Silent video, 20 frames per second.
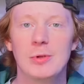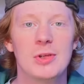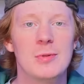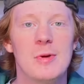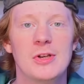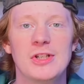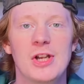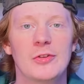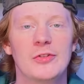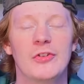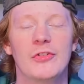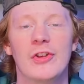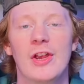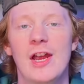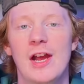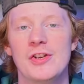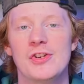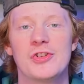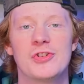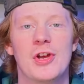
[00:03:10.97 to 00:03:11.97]
really much else to
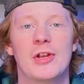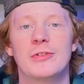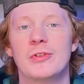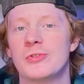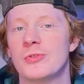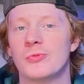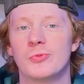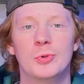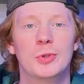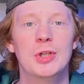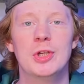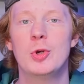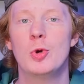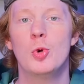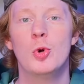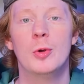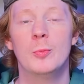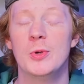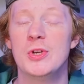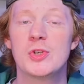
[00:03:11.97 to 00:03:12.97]
say, I just thought this was really
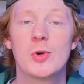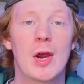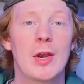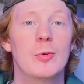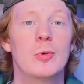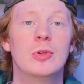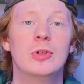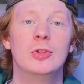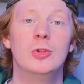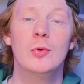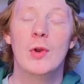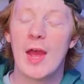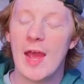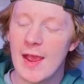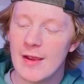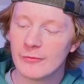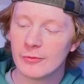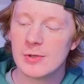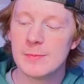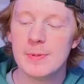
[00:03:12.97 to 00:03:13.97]
cool and we try to include
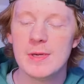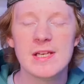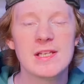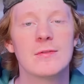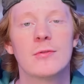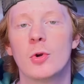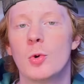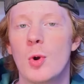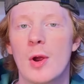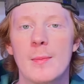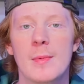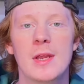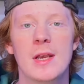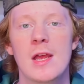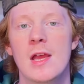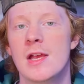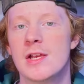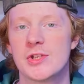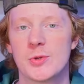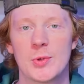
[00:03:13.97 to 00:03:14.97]
every piece of
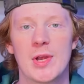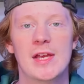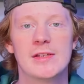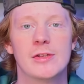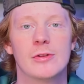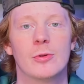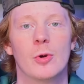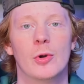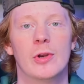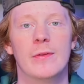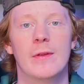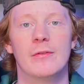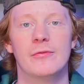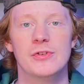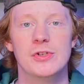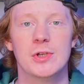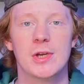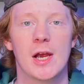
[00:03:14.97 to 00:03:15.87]
equipment, so we had to throw it in there for you